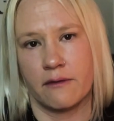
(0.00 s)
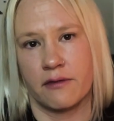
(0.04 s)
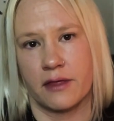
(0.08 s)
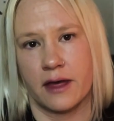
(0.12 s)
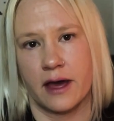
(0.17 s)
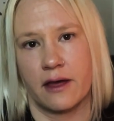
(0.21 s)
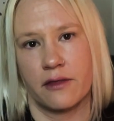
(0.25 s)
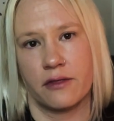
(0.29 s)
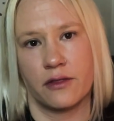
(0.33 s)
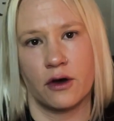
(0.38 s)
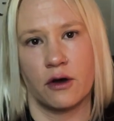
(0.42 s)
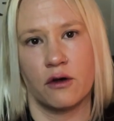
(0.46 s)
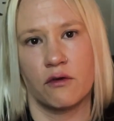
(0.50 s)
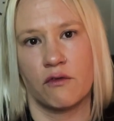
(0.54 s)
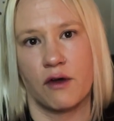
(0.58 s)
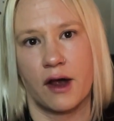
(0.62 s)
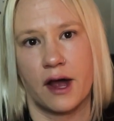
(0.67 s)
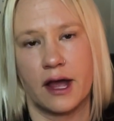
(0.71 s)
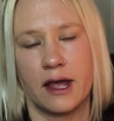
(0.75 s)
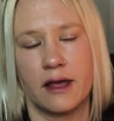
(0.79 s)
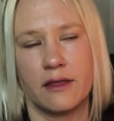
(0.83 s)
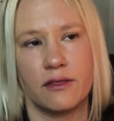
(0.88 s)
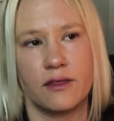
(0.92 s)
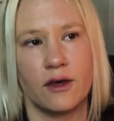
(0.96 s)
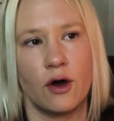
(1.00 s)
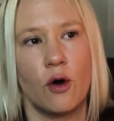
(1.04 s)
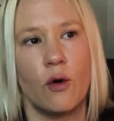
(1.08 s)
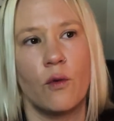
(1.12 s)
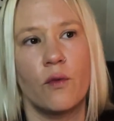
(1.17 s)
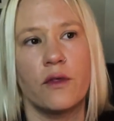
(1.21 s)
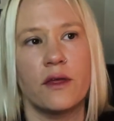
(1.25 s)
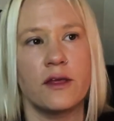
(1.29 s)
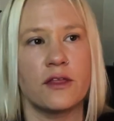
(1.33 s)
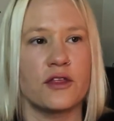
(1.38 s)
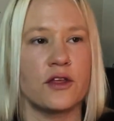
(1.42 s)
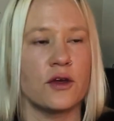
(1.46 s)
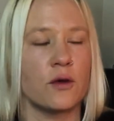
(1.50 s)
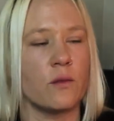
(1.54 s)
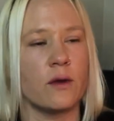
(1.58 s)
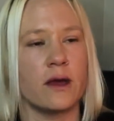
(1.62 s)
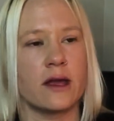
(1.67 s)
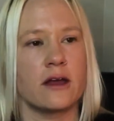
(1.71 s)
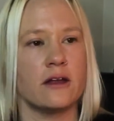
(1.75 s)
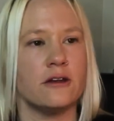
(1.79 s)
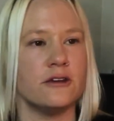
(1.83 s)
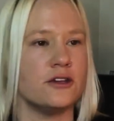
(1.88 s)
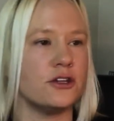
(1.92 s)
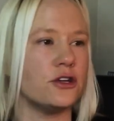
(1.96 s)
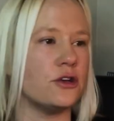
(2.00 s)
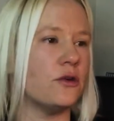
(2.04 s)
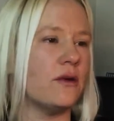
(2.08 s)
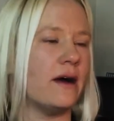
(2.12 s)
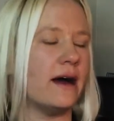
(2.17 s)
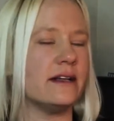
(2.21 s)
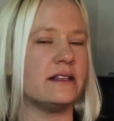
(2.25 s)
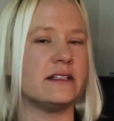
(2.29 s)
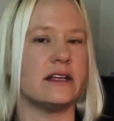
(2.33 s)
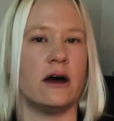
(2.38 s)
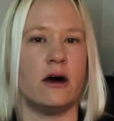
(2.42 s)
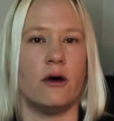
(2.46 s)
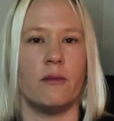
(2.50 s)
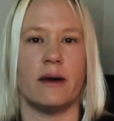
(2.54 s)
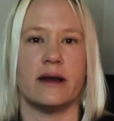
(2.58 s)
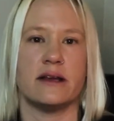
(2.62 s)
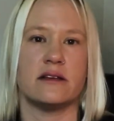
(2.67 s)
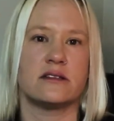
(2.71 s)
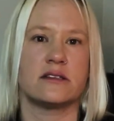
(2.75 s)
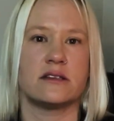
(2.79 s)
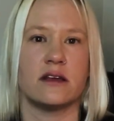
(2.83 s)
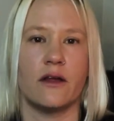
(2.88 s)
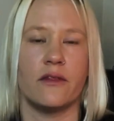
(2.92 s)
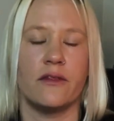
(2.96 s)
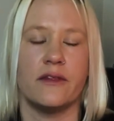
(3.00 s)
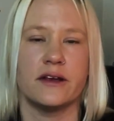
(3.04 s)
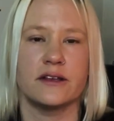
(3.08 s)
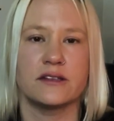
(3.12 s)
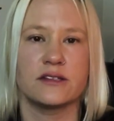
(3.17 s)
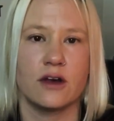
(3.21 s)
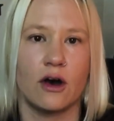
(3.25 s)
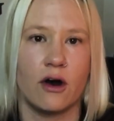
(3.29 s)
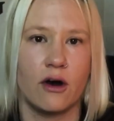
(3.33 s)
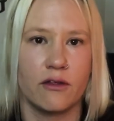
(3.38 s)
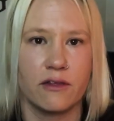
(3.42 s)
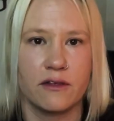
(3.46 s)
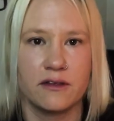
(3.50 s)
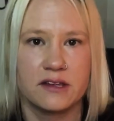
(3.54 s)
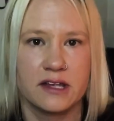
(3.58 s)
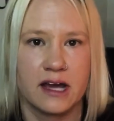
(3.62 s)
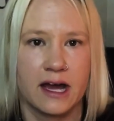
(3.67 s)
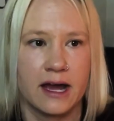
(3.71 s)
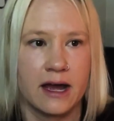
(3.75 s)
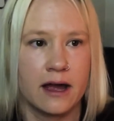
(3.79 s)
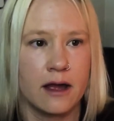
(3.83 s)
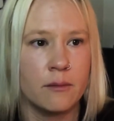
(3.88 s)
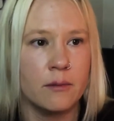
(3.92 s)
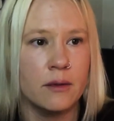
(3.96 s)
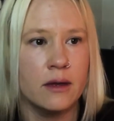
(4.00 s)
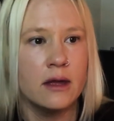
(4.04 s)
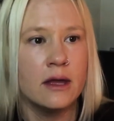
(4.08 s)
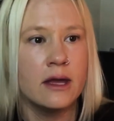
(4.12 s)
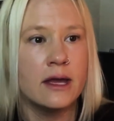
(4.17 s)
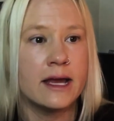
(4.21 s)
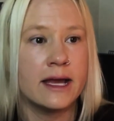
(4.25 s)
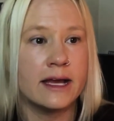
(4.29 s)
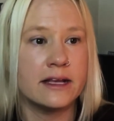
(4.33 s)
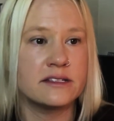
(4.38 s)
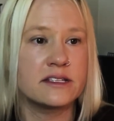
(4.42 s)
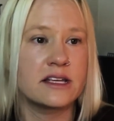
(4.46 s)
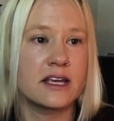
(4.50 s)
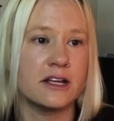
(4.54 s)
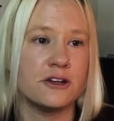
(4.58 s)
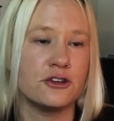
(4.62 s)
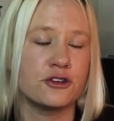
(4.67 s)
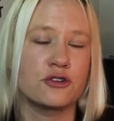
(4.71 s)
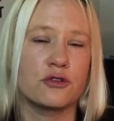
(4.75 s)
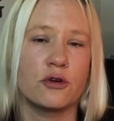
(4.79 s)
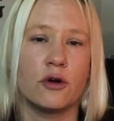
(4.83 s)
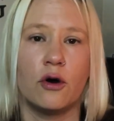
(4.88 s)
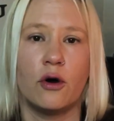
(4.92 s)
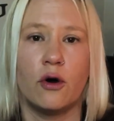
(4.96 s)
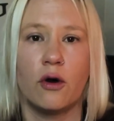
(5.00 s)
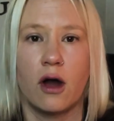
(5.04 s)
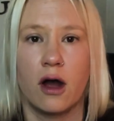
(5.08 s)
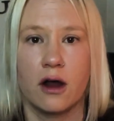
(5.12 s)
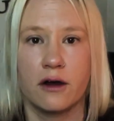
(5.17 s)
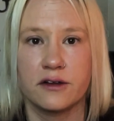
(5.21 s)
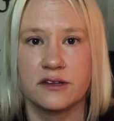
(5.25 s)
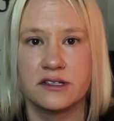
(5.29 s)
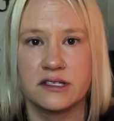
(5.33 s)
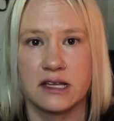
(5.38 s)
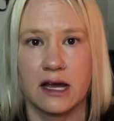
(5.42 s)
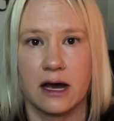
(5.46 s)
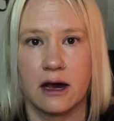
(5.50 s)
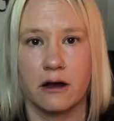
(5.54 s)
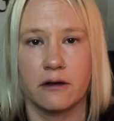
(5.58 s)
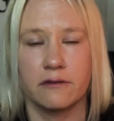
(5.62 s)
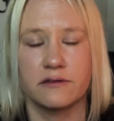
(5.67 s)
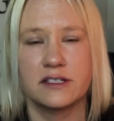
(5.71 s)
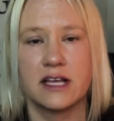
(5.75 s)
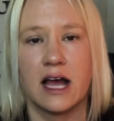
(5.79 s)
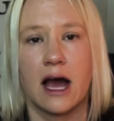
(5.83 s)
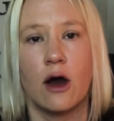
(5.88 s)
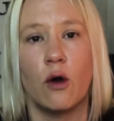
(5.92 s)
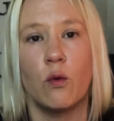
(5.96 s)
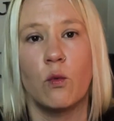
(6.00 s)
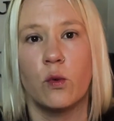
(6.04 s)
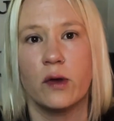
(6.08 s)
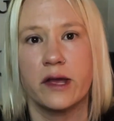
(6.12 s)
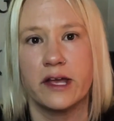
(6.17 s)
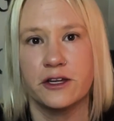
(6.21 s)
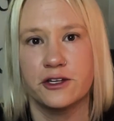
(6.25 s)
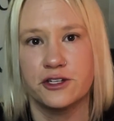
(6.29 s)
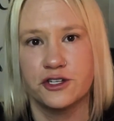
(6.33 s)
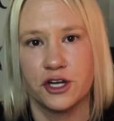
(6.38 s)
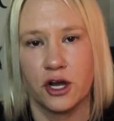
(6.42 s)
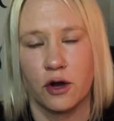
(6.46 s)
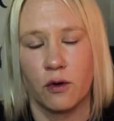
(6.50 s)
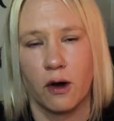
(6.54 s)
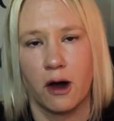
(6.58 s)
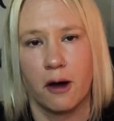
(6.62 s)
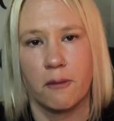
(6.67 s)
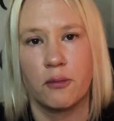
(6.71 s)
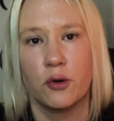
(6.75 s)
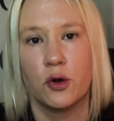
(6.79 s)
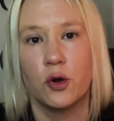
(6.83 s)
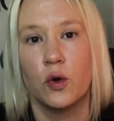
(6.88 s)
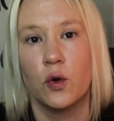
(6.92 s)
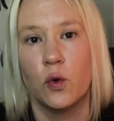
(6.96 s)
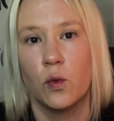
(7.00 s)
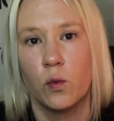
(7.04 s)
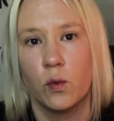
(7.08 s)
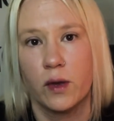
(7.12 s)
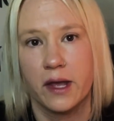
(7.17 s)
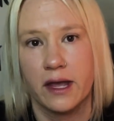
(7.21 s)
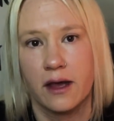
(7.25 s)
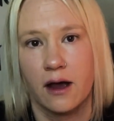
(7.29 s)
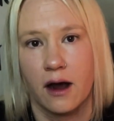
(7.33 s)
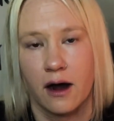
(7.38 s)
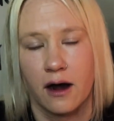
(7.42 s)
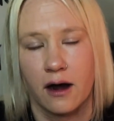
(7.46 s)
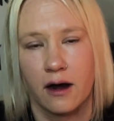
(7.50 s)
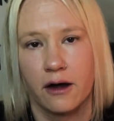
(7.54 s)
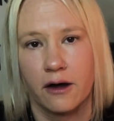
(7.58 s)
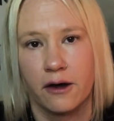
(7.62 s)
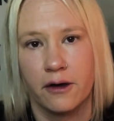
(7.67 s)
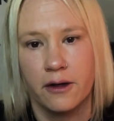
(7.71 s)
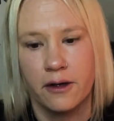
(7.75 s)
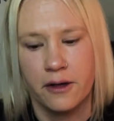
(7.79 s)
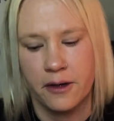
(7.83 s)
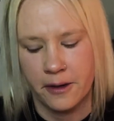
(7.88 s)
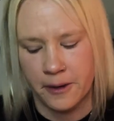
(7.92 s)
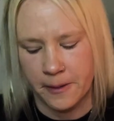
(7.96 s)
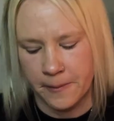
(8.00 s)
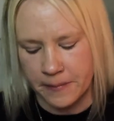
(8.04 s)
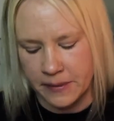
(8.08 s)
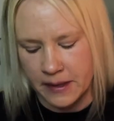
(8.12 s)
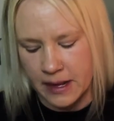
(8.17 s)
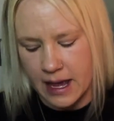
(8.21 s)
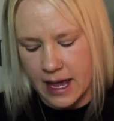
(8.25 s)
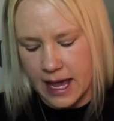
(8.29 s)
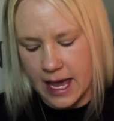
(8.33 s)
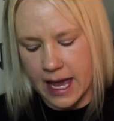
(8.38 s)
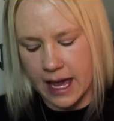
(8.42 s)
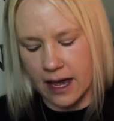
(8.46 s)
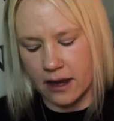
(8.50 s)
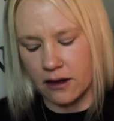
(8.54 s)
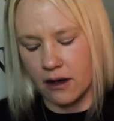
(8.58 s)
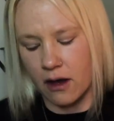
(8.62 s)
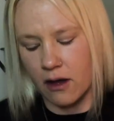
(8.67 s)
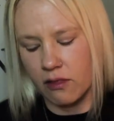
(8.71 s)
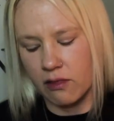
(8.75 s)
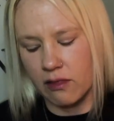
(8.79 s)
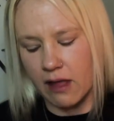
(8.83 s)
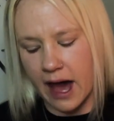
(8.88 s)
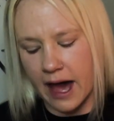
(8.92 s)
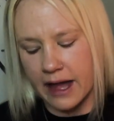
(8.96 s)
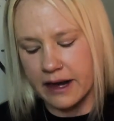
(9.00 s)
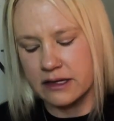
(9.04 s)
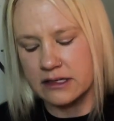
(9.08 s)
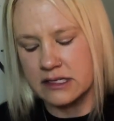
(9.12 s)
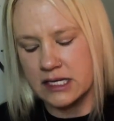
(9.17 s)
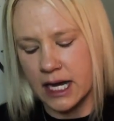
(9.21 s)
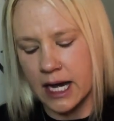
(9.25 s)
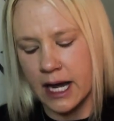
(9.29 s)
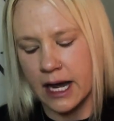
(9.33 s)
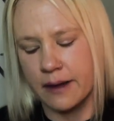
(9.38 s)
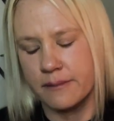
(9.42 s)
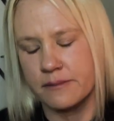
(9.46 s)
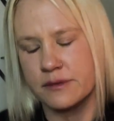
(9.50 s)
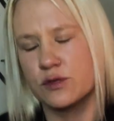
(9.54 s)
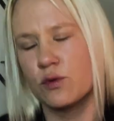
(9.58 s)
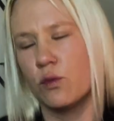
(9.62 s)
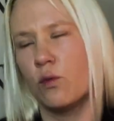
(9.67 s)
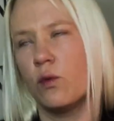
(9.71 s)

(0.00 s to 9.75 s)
of that though, right? The only thing we can do, I tell my son this all the time, is control ourselves, how we show up, who we are. And a lot of times